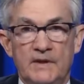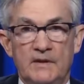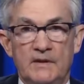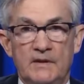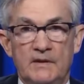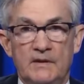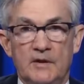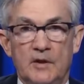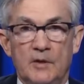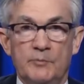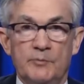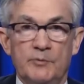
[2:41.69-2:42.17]

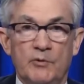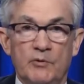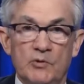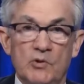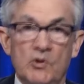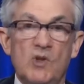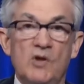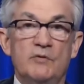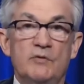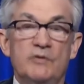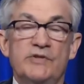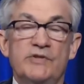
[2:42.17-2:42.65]
A
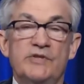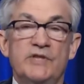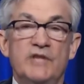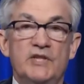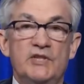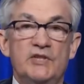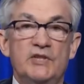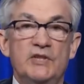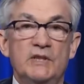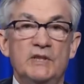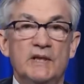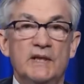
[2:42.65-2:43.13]
prolonged
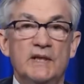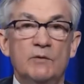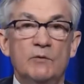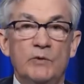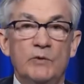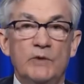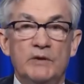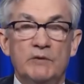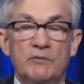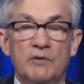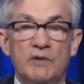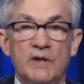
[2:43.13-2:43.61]
recession and
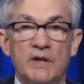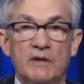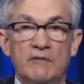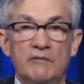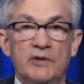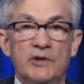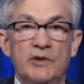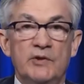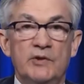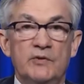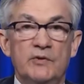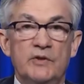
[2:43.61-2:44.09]
weak
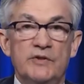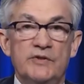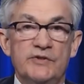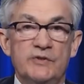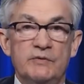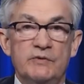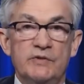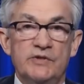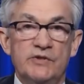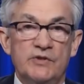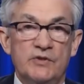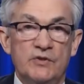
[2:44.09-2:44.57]
recovery could also
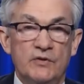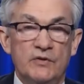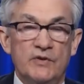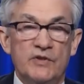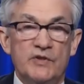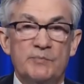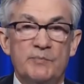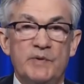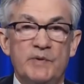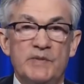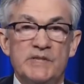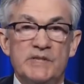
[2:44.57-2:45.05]

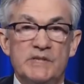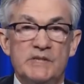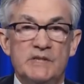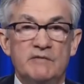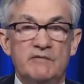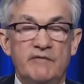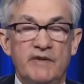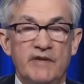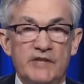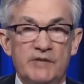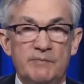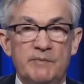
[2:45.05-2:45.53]
discourage business
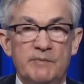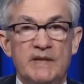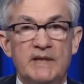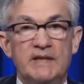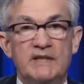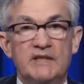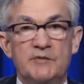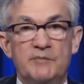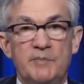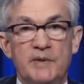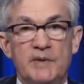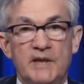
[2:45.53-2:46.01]
investment and
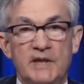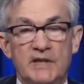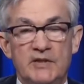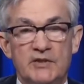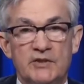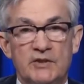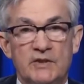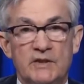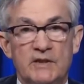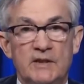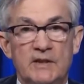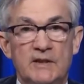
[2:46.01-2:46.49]

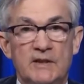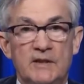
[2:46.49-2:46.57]
expansion,